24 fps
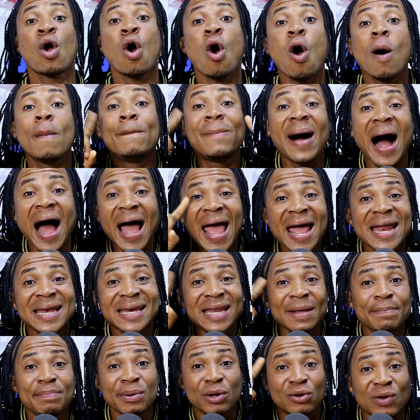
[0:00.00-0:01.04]
oba
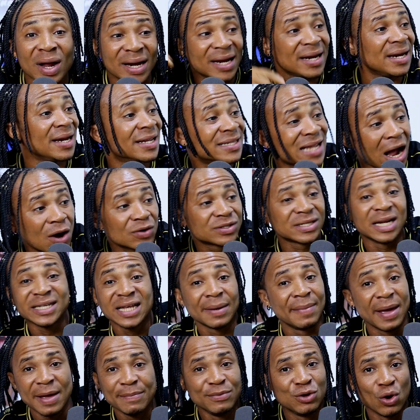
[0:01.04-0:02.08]
eni bi kone ni 1000
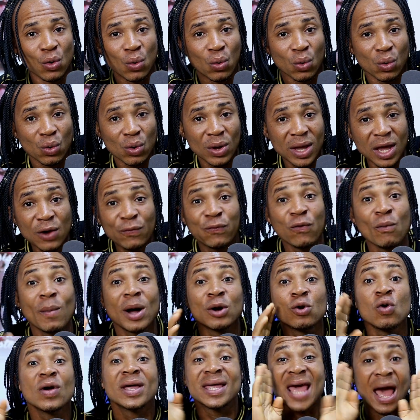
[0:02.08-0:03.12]
se baby o. If
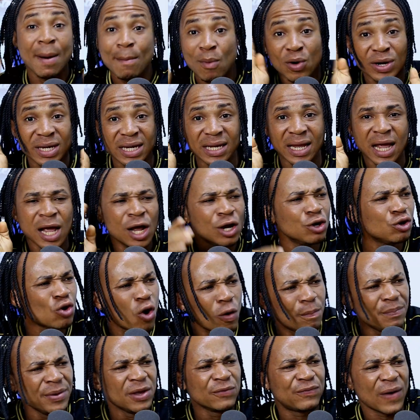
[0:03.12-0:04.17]
woman no get money,
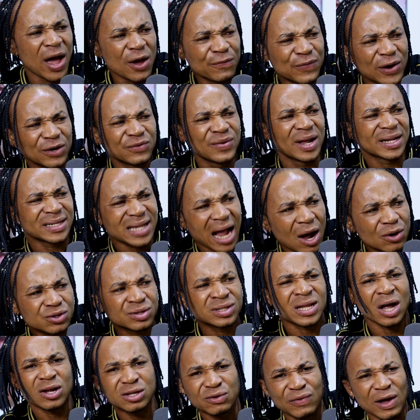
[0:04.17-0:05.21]
no be
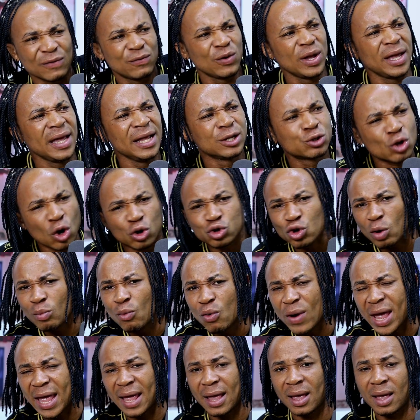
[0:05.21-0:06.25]
500,000, 1,500, it talks
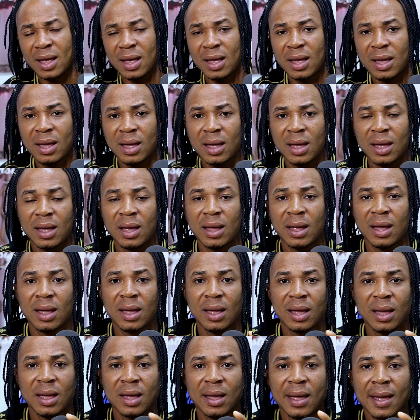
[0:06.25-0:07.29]
somewhere.
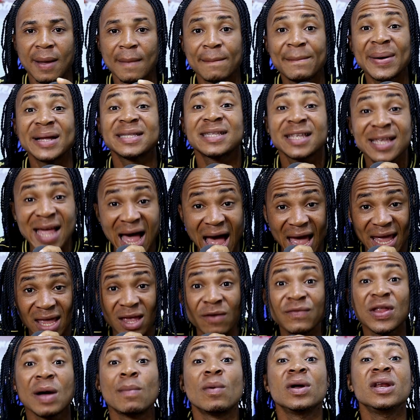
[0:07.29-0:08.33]
But guy,
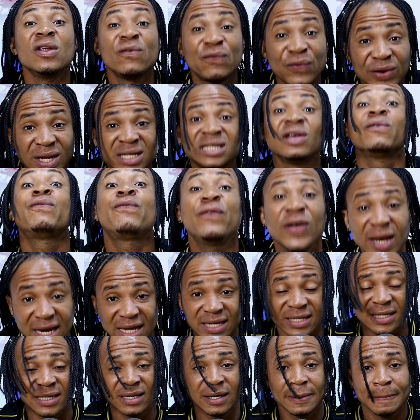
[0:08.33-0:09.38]
if the money finish,
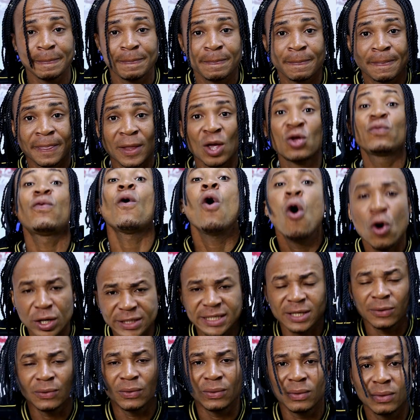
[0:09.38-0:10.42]
if a
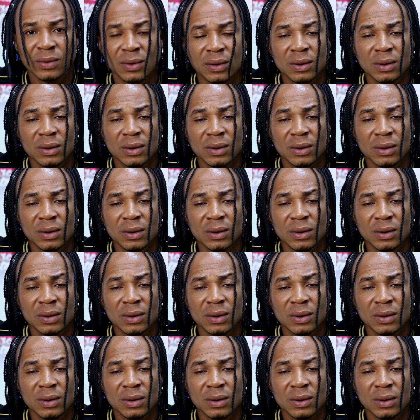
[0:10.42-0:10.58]
hustle